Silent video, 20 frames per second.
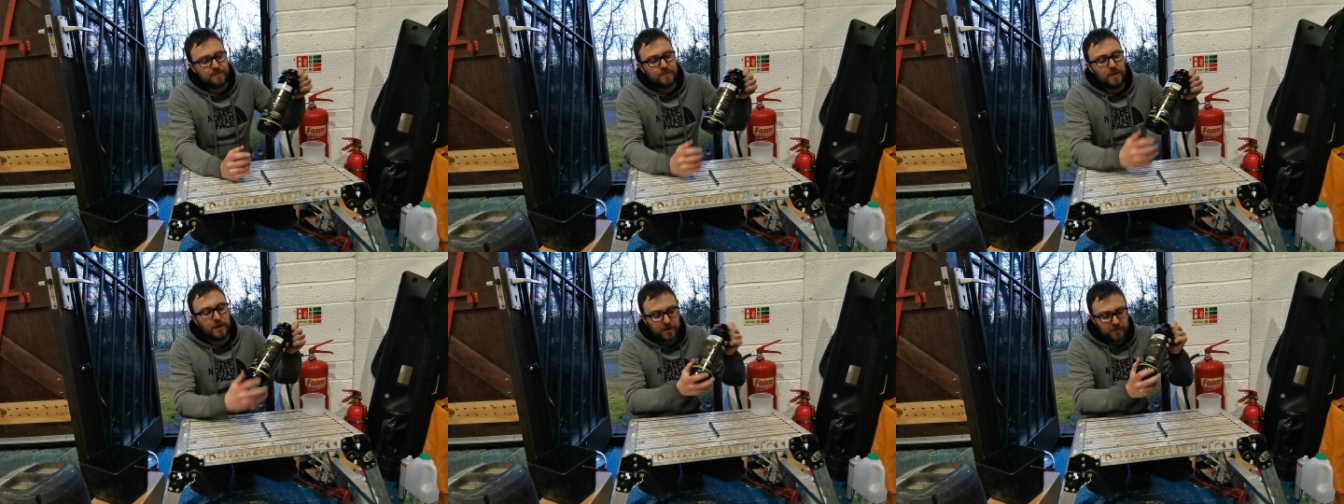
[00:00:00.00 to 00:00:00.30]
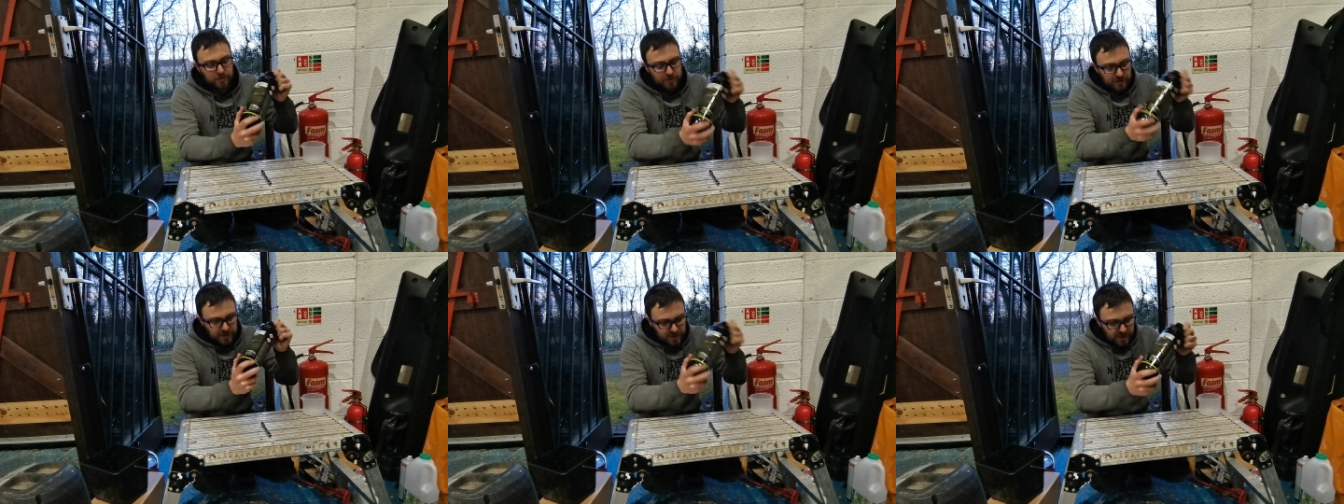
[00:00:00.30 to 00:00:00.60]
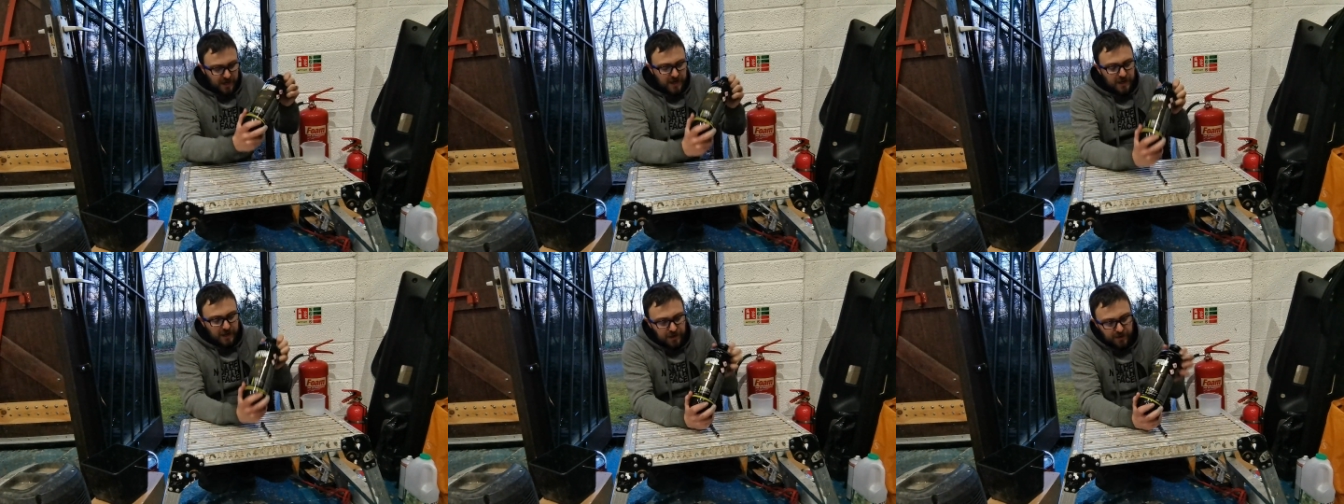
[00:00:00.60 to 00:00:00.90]
this bottle and
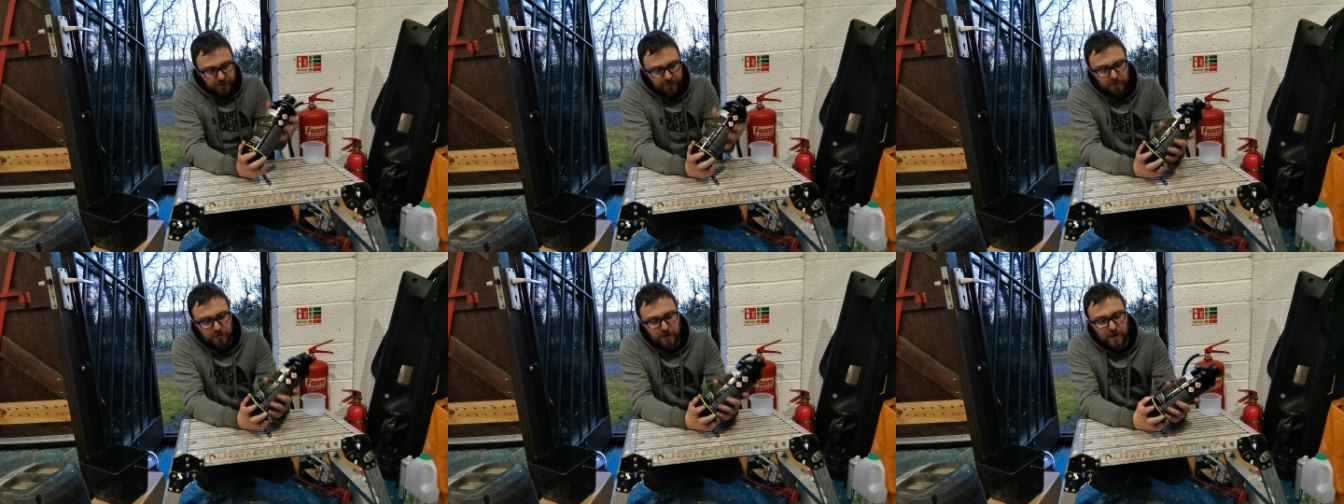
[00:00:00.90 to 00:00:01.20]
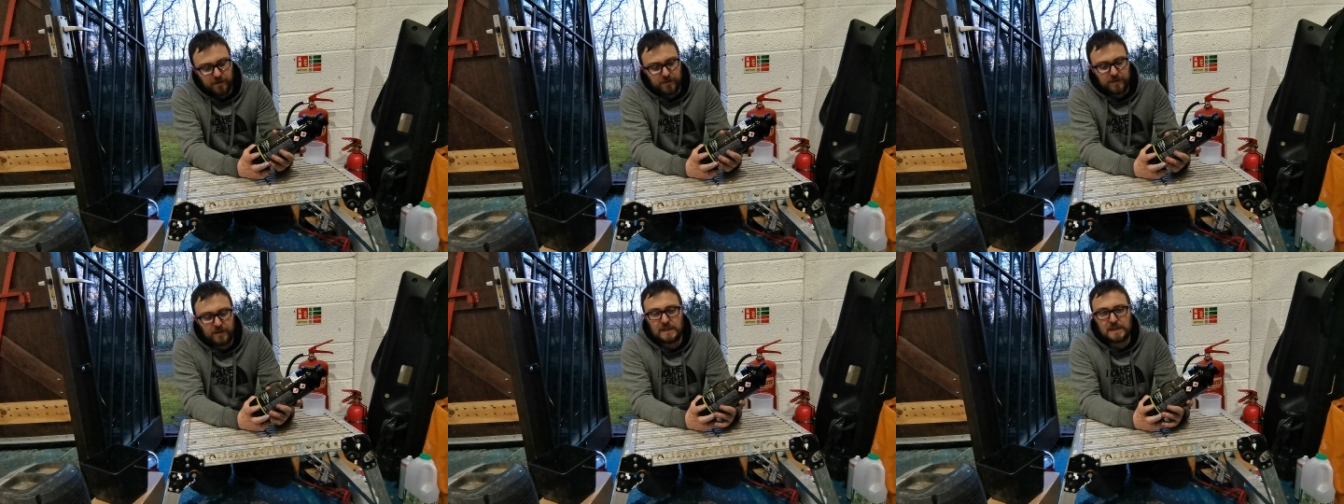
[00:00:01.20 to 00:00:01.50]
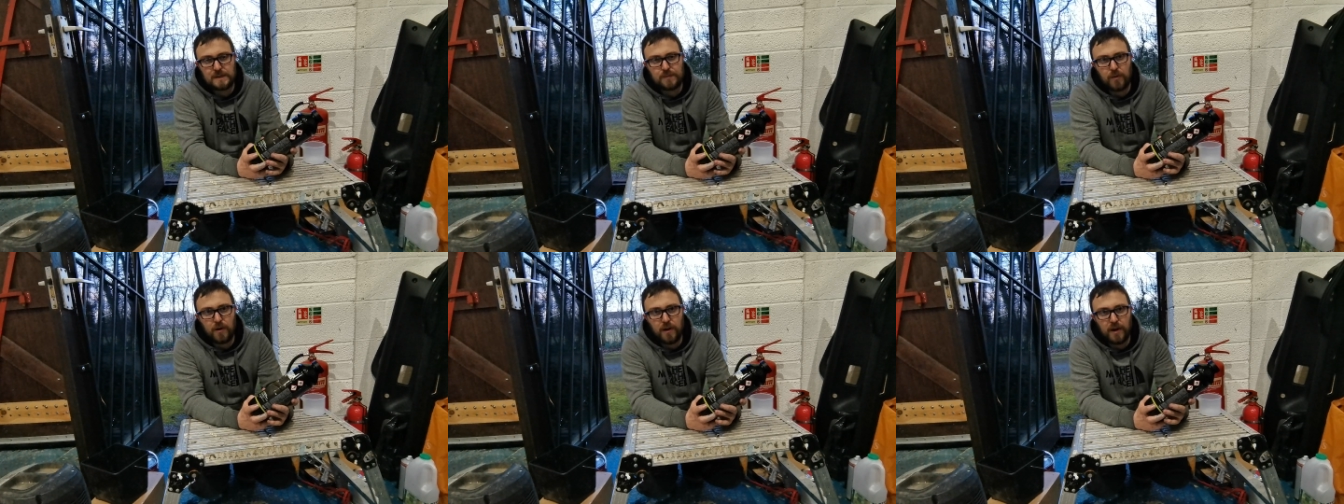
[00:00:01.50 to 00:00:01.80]
shaking it through here and then
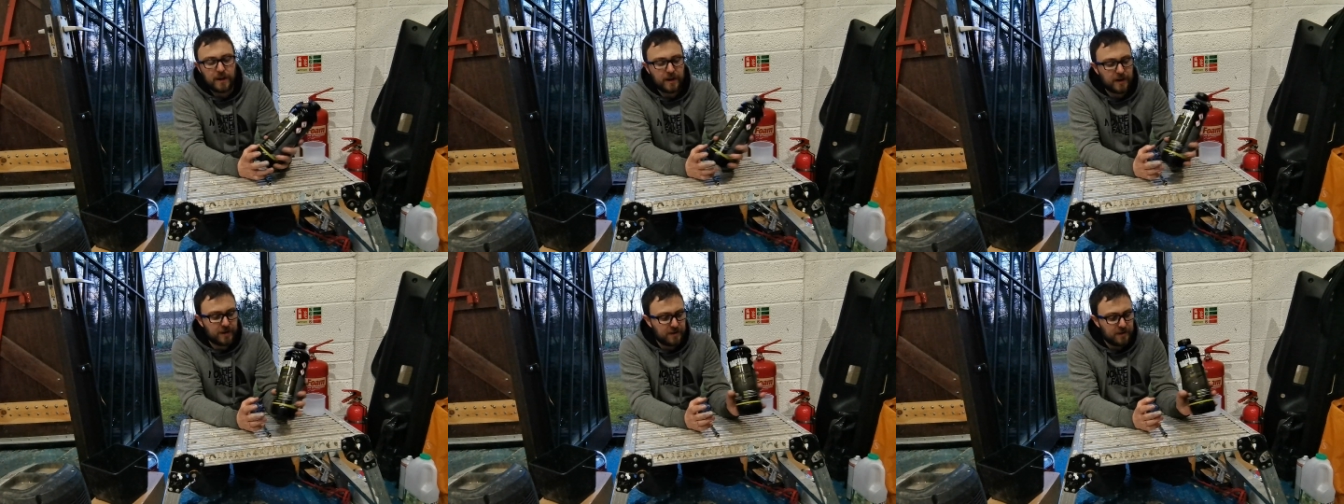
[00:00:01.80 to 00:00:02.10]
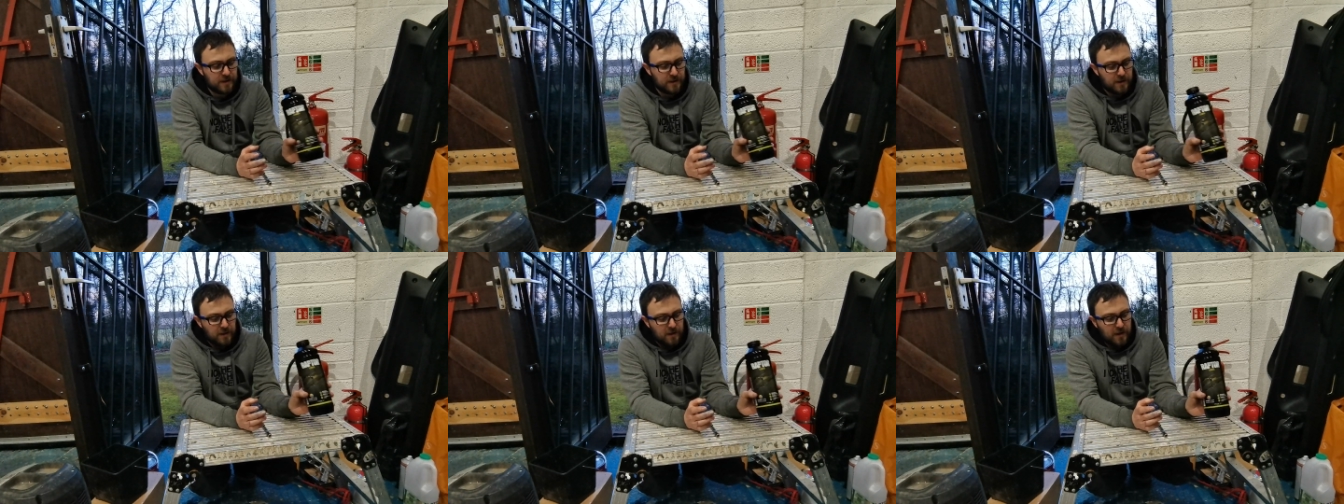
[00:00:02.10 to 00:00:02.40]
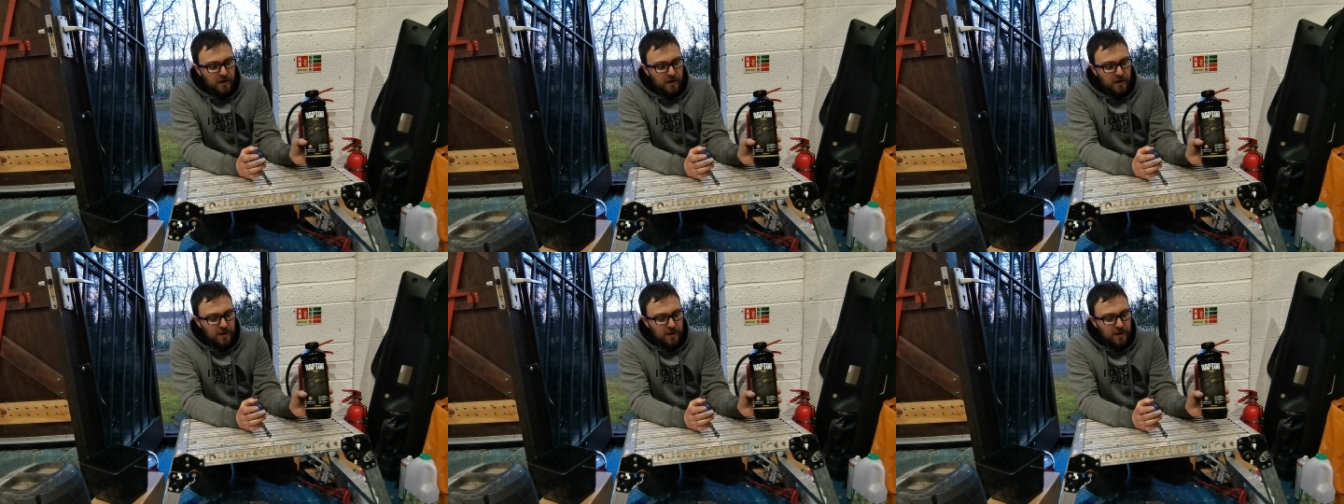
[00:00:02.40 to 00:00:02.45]
spraying it.